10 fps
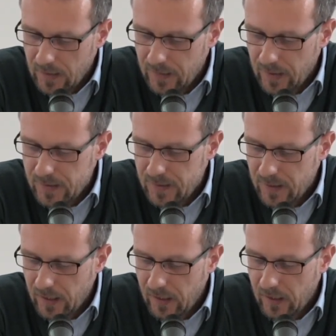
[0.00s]

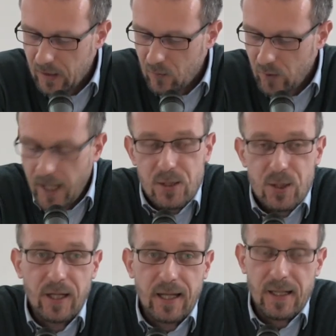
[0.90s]
that's a
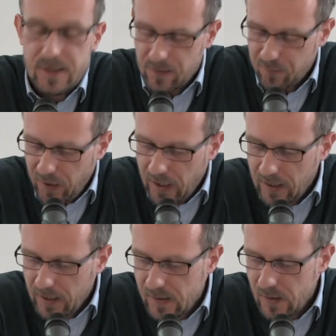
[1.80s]
reaction against the
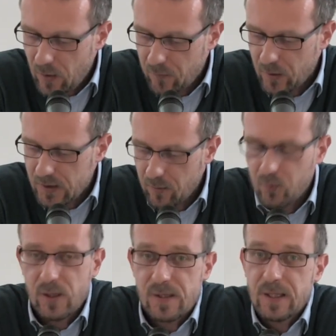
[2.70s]
failures of
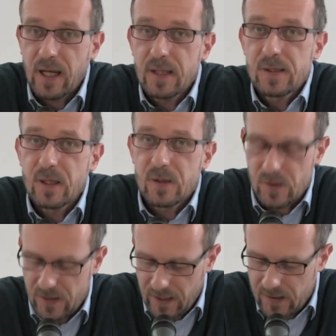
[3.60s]
contemporary states and
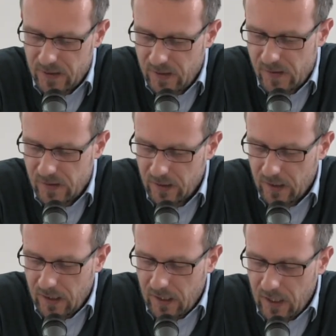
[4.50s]
societies,
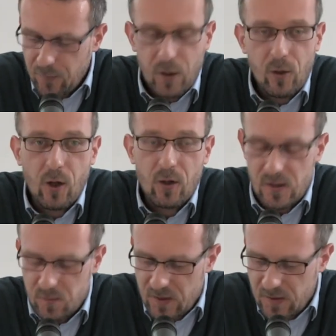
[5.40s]
if no longer
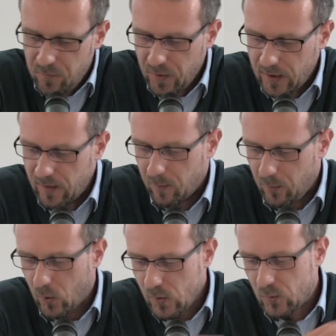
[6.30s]
specifically the
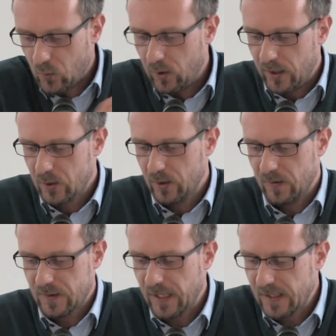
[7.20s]
post-war national
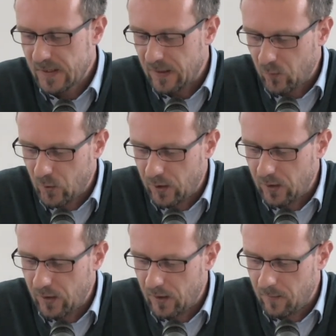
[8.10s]
states that were